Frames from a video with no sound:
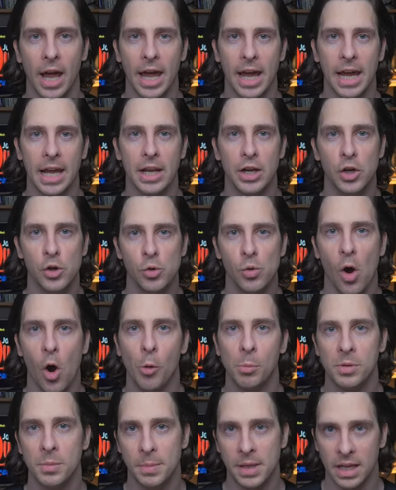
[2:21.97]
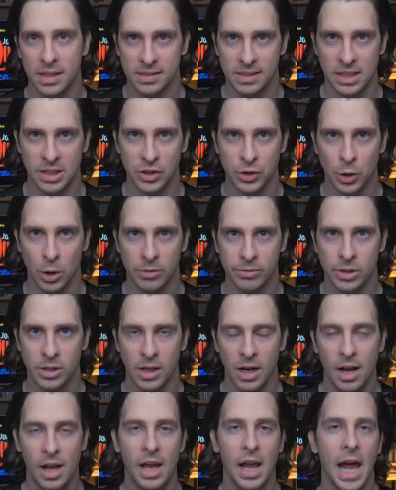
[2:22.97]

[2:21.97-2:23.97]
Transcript: a new OpenBSD server,